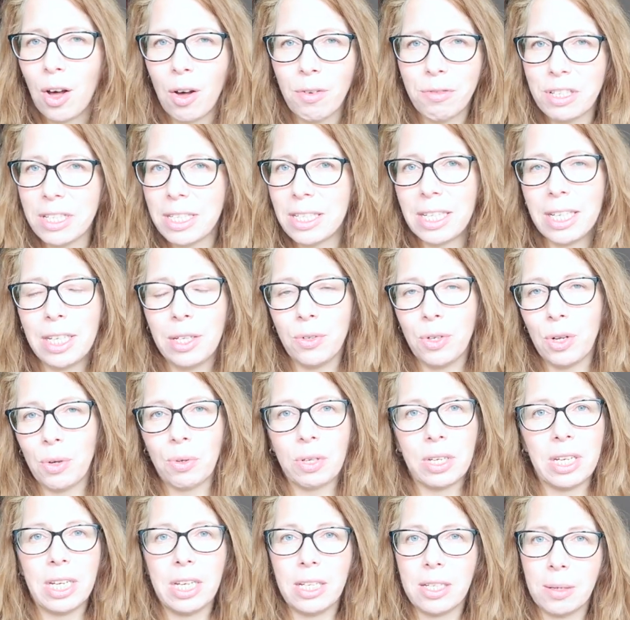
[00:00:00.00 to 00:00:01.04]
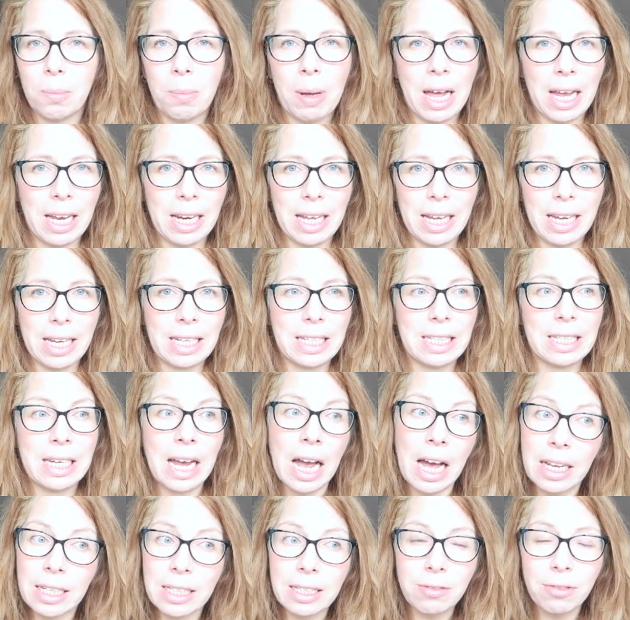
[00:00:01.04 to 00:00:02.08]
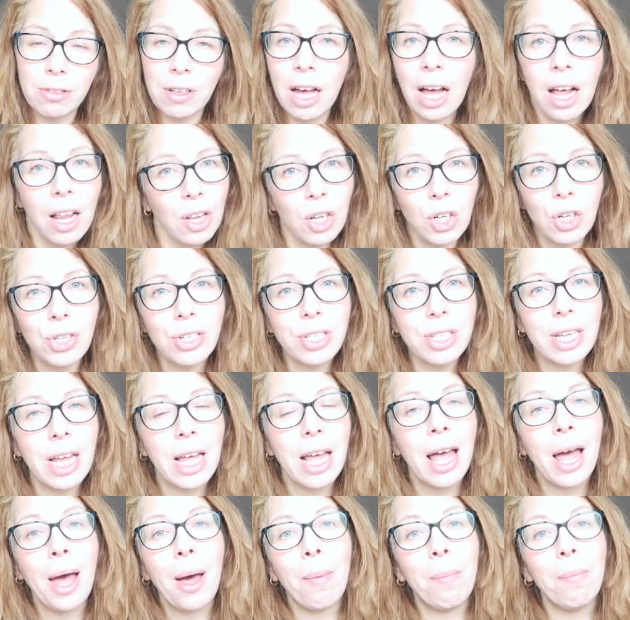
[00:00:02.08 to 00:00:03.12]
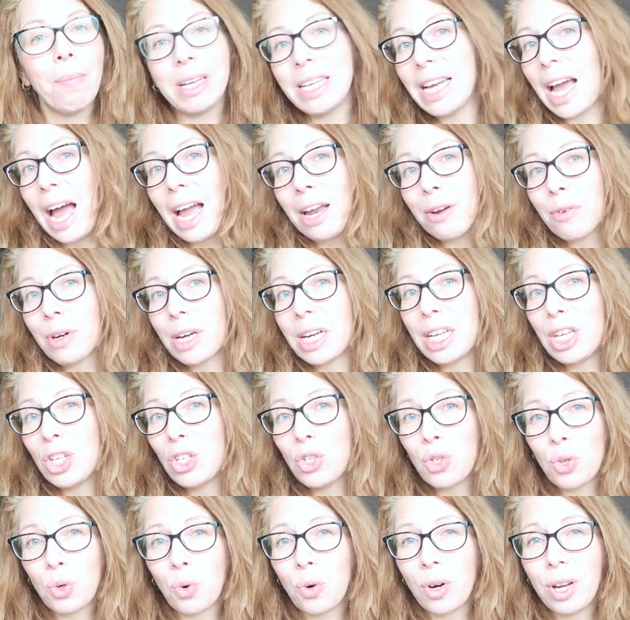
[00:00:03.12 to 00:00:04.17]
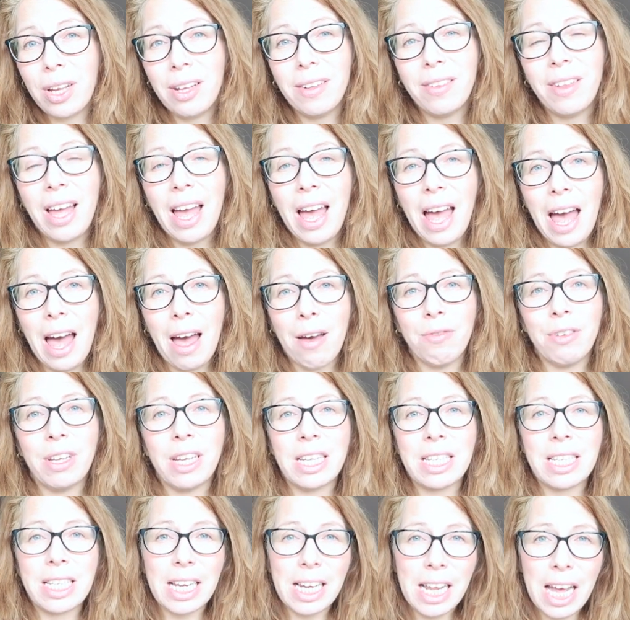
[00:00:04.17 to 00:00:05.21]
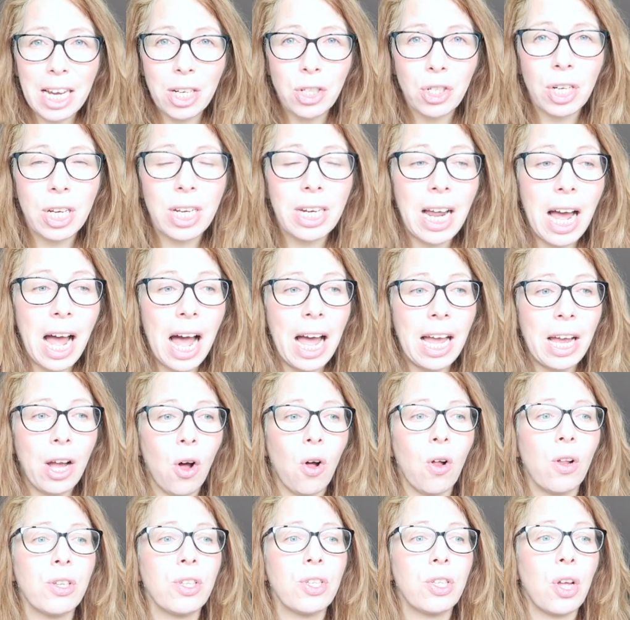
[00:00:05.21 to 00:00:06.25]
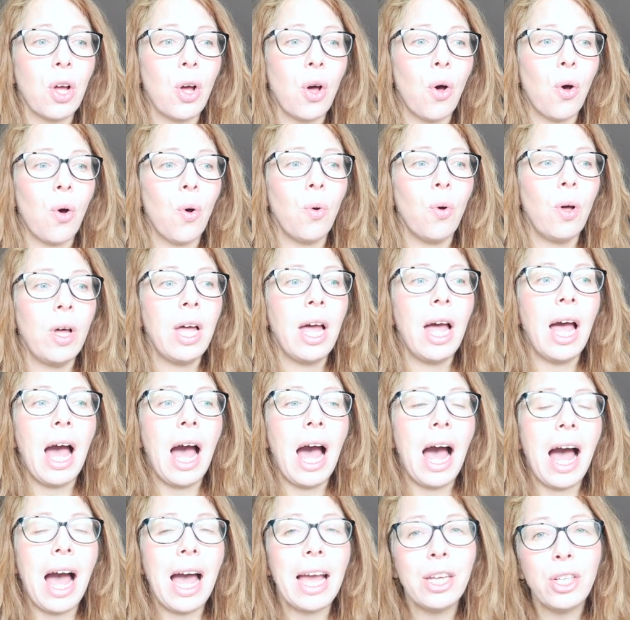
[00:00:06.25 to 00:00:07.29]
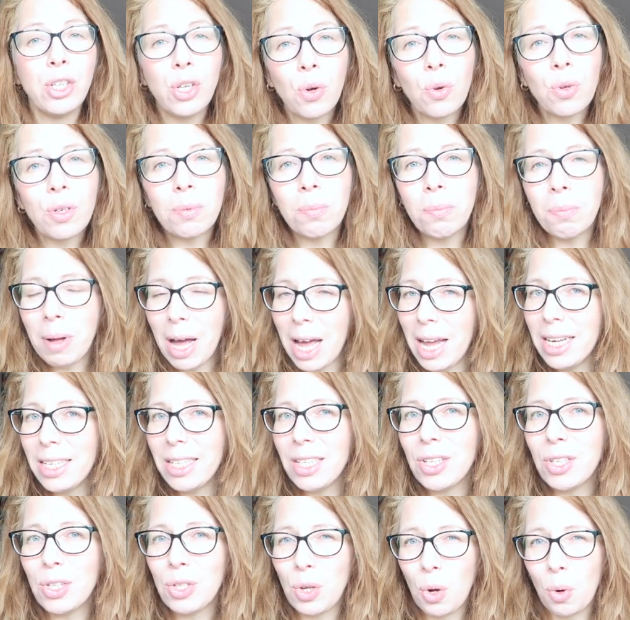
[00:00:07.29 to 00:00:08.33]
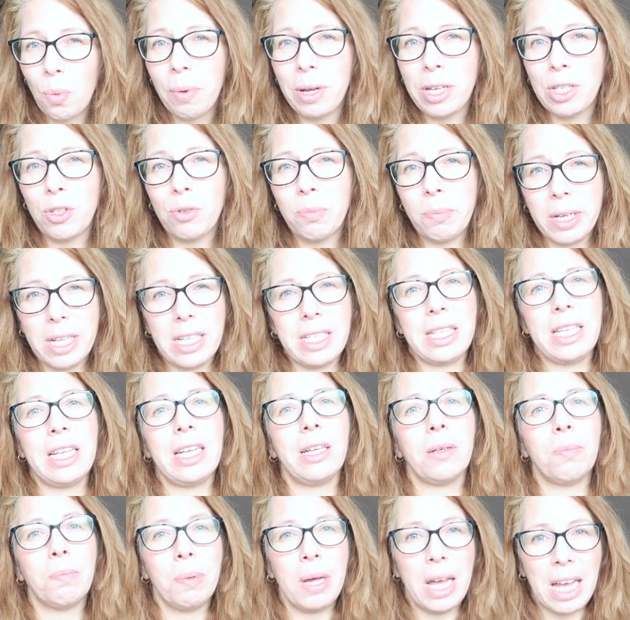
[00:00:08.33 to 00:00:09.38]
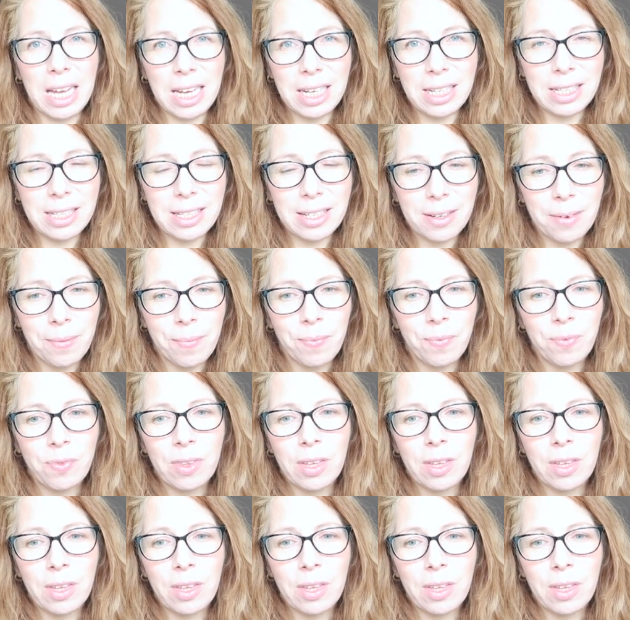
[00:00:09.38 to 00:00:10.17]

obviously you don't need to buy like a ton of colors, but I really enjoy having a selection. I also... I don't mind so much mixing paint,